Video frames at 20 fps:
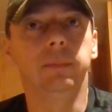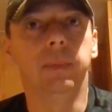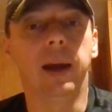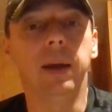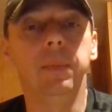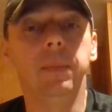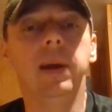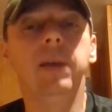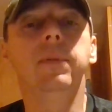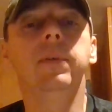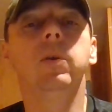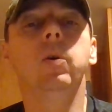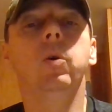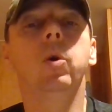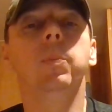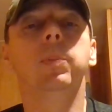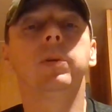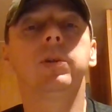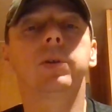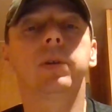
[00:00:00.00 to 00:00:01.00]
maybe even go
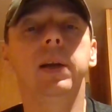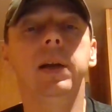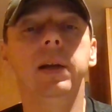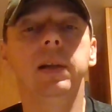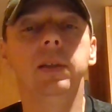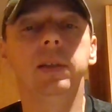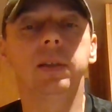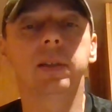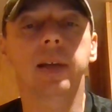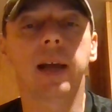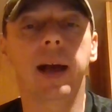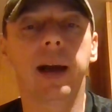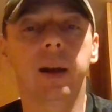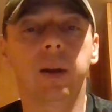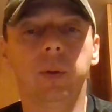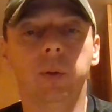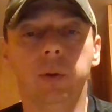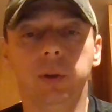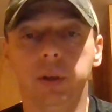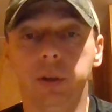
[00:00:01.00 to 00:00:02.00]
up a tree in your
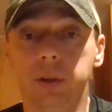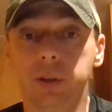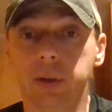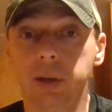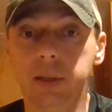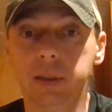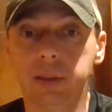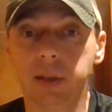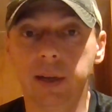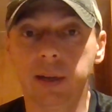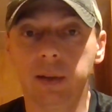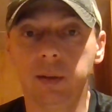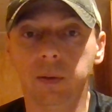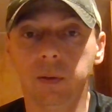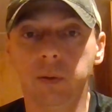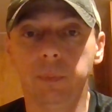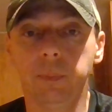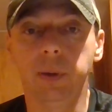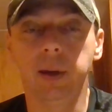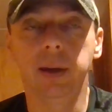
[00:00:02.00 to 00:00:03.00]
saddle or your tree stand a
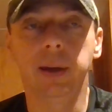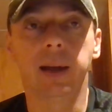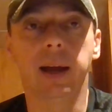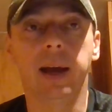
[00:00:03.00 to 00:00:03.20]
little bit,